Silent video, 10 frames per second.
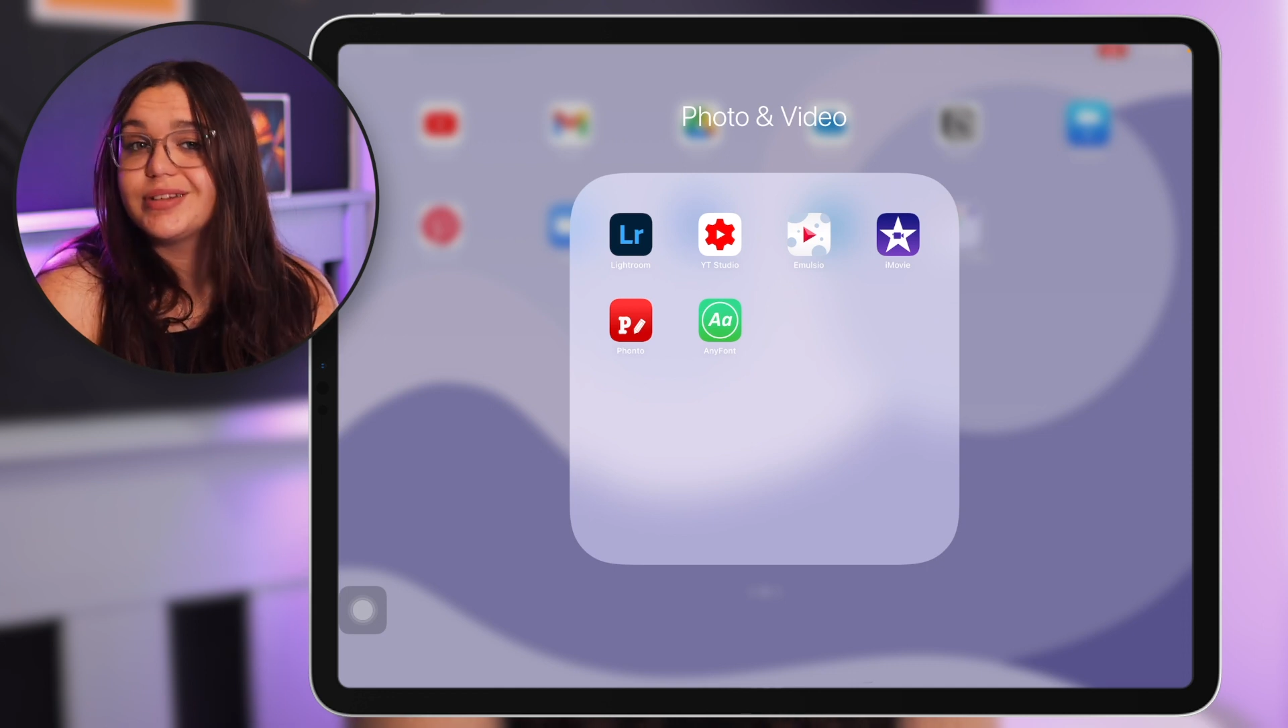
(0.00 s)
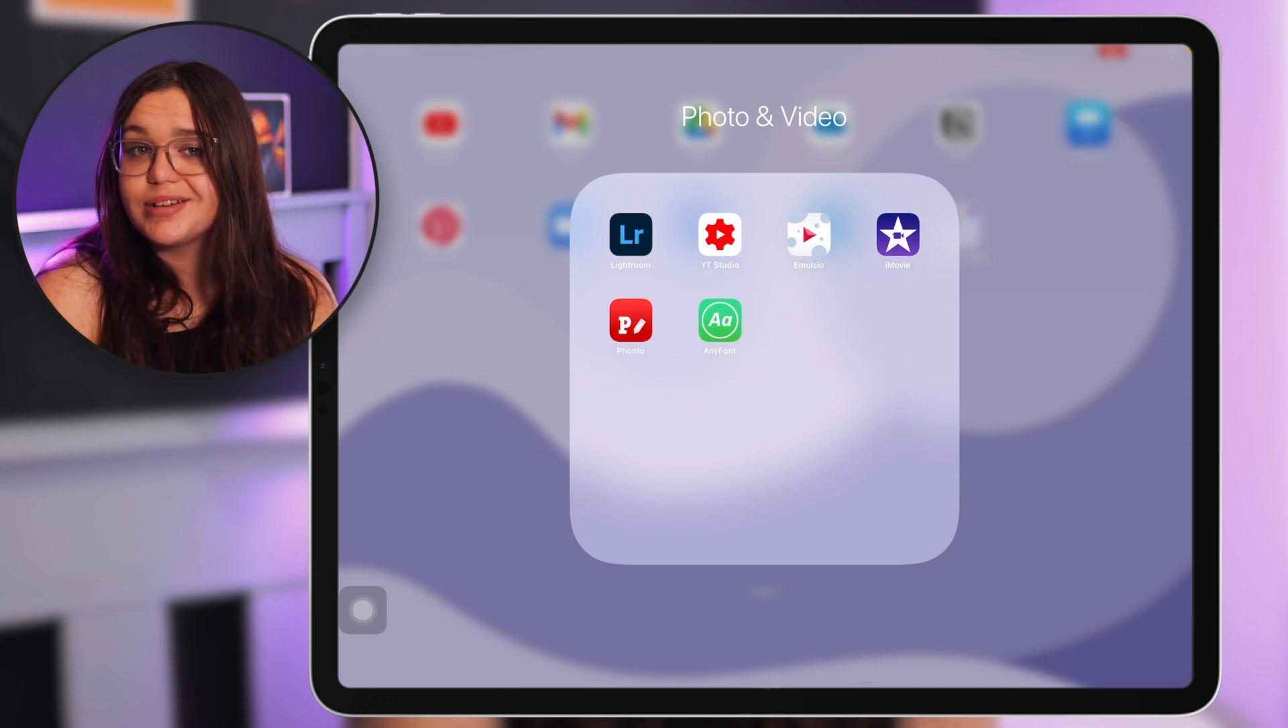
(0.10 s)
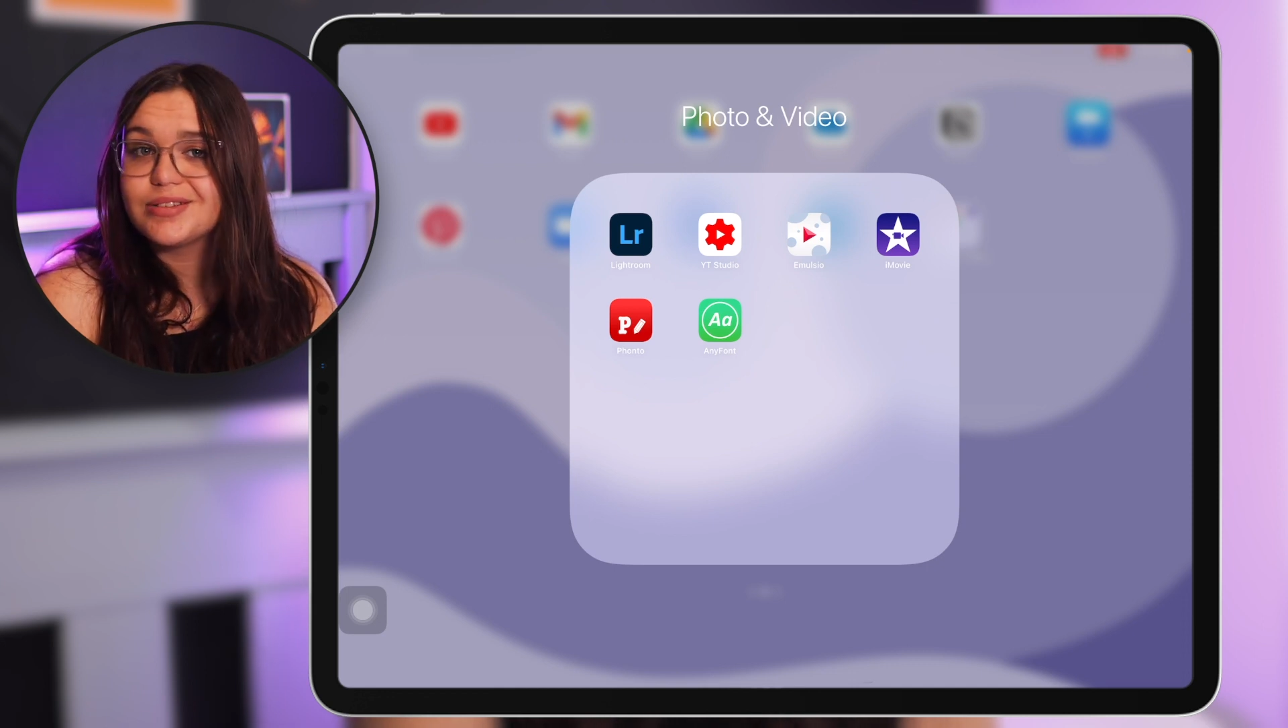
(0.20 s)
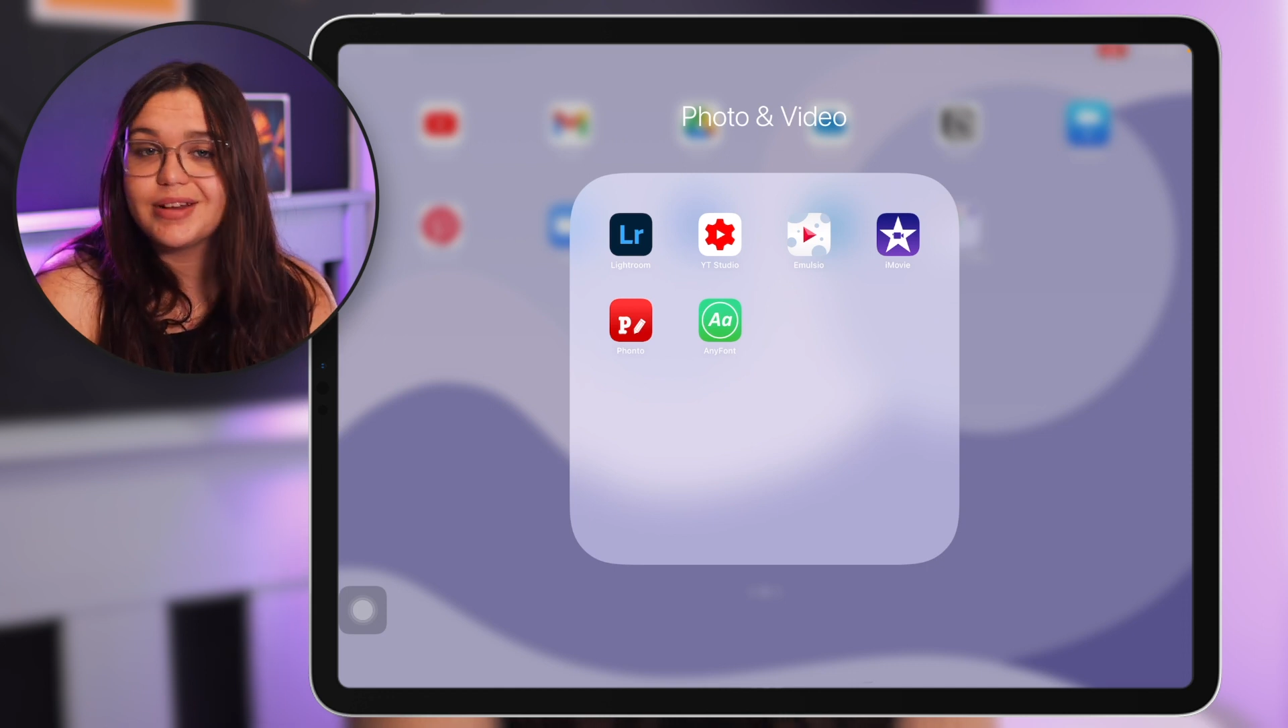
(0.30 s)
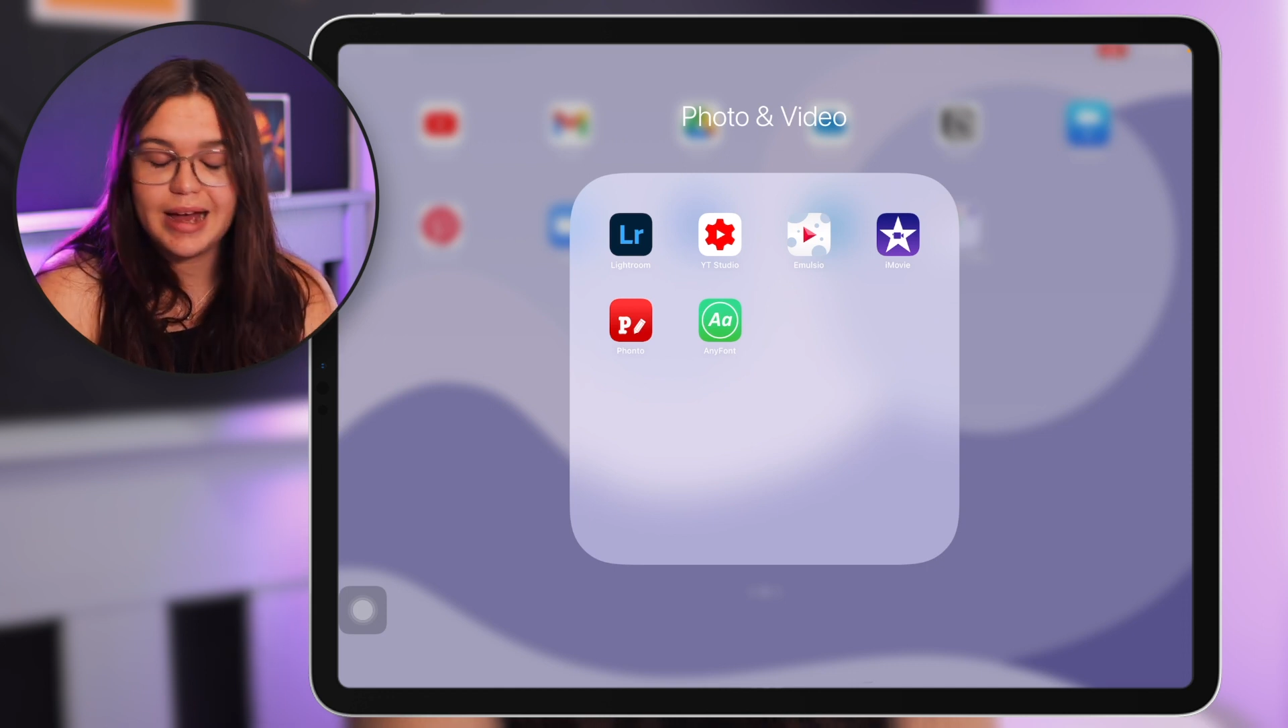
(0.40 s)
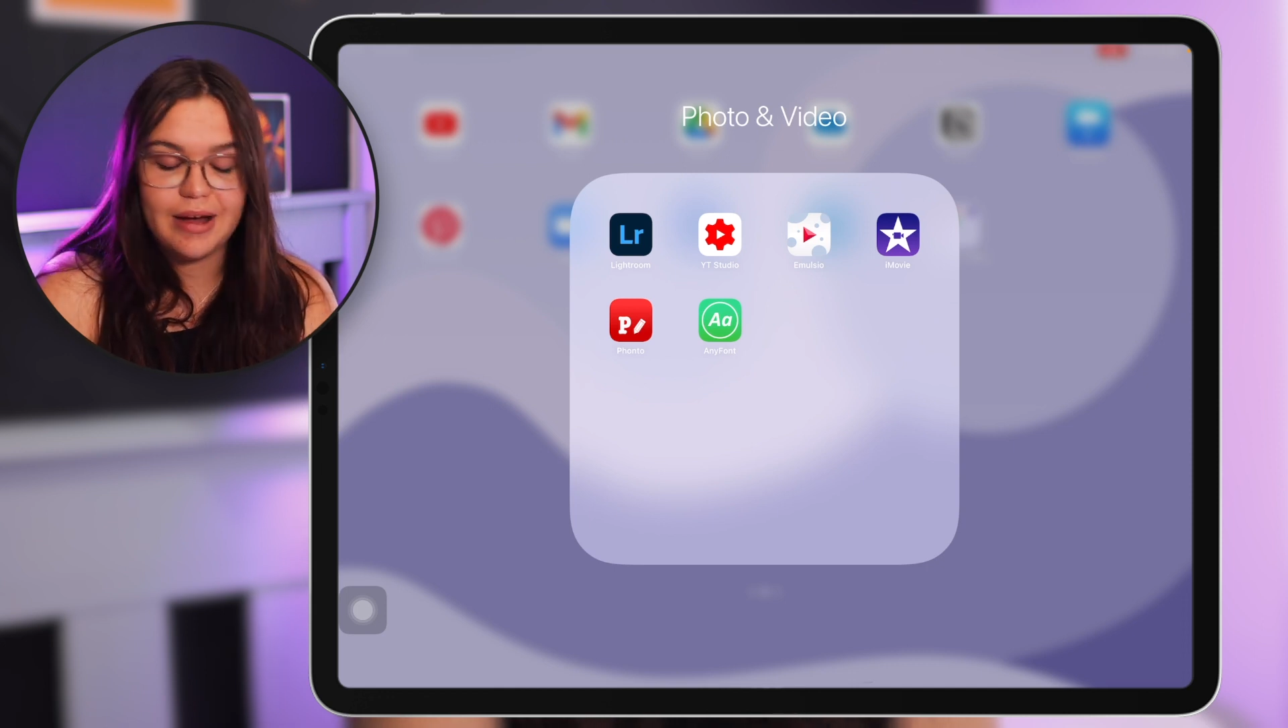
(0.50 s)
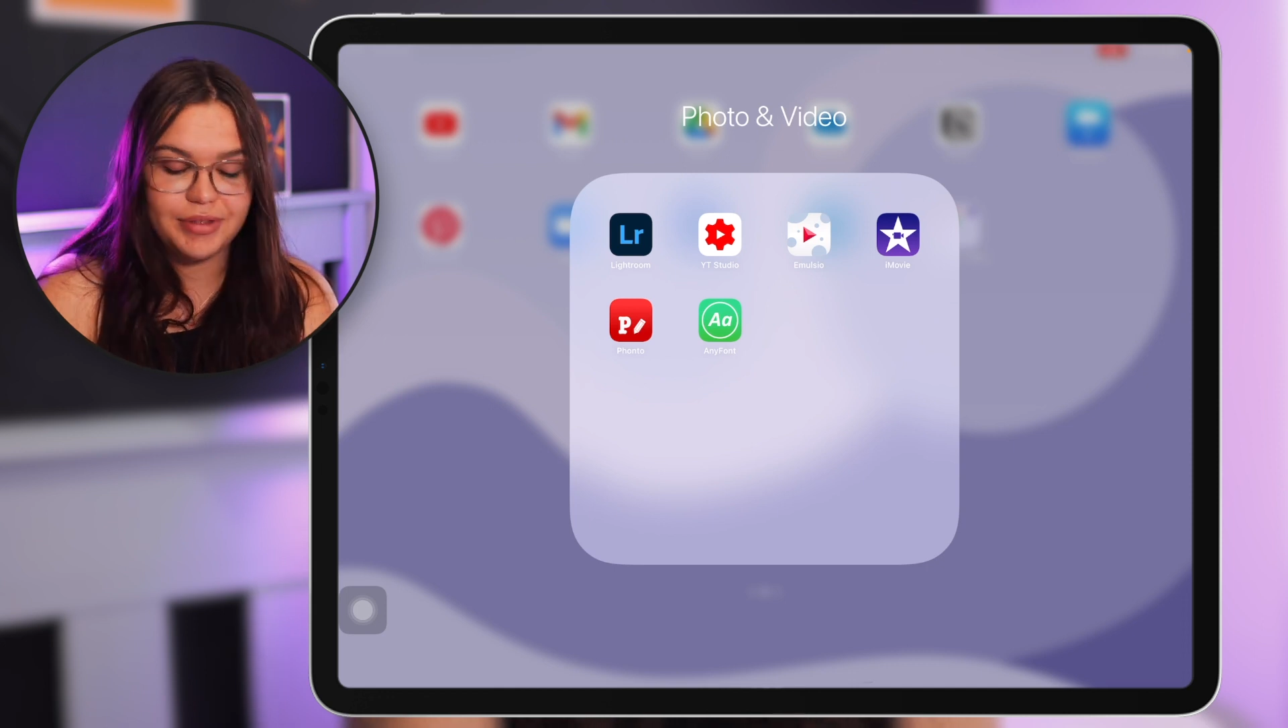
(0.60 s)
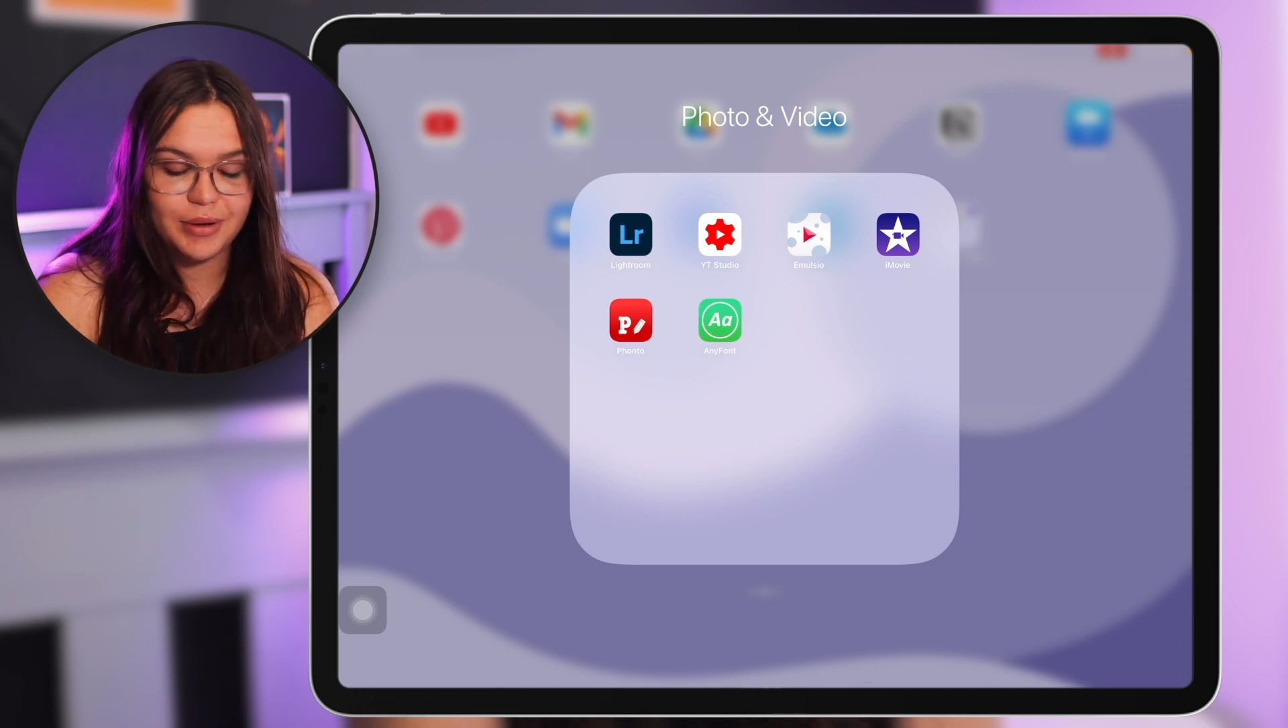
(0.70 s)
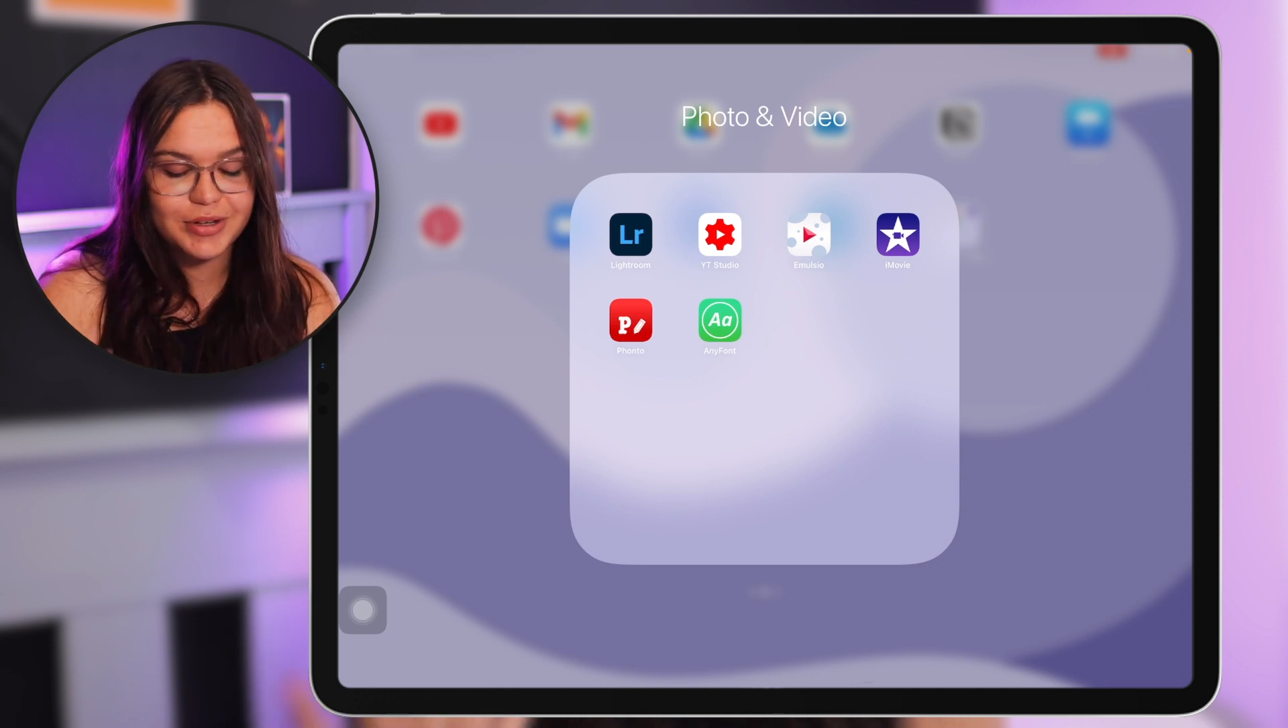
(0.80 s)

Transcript: does not have that,